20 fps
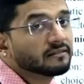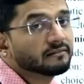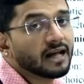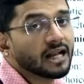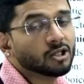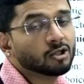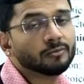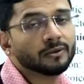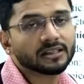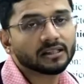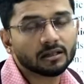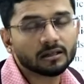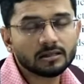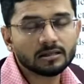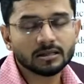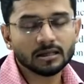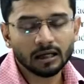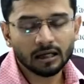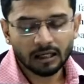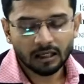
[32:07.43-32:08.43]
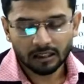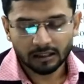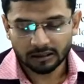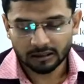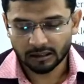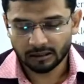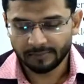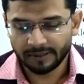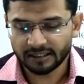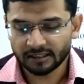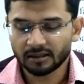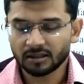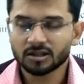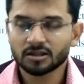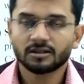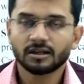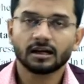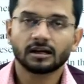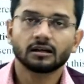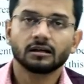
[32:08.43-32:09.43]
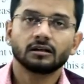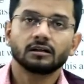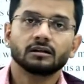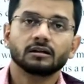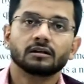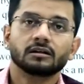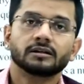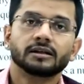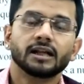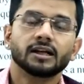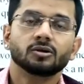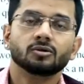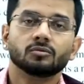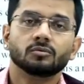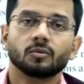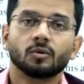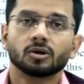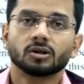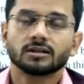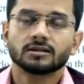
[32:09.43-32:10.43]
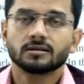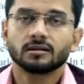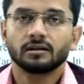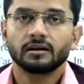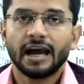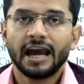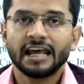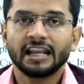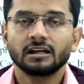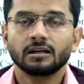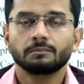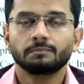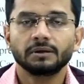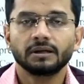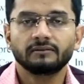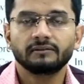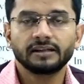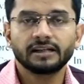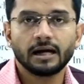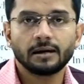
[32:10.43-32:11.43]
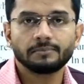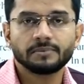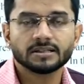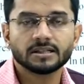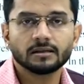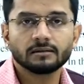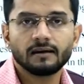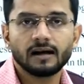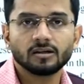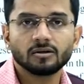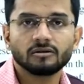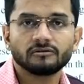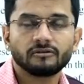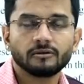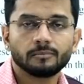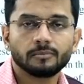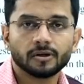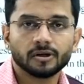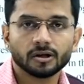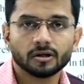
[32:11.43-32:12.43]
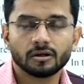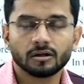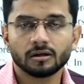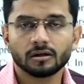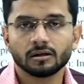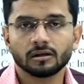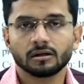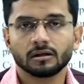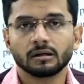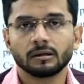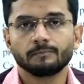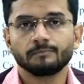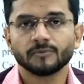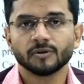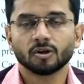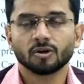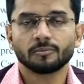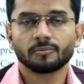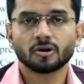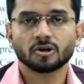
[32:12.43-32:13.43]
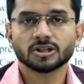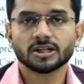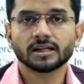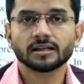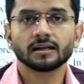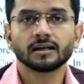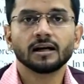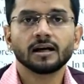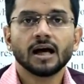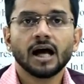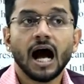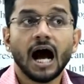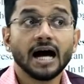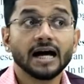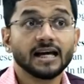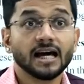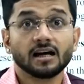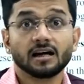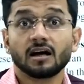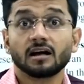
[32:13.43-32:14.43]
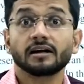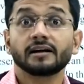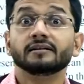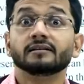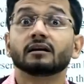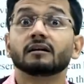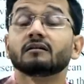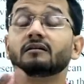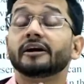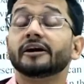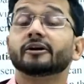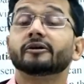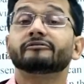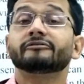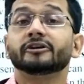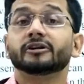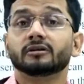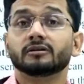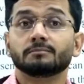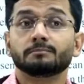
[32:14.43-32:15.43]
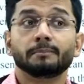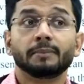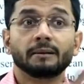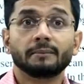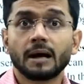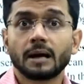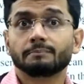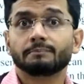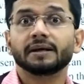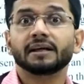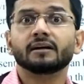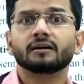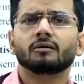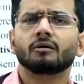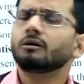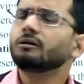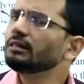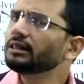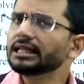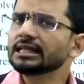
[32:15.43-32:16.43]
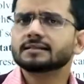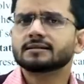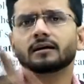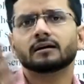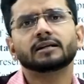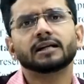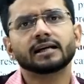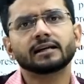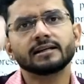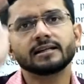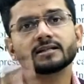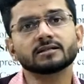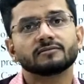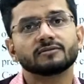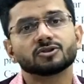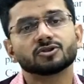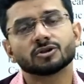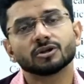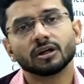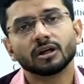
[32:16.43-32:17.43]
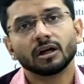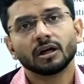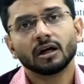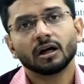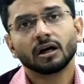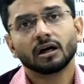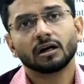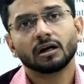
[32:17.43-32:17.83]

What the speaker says: present value methods, the methods that will tell you what is the NPV, net present value, of a particular project. IRR, internal rate of return, payback period, all these are techniques which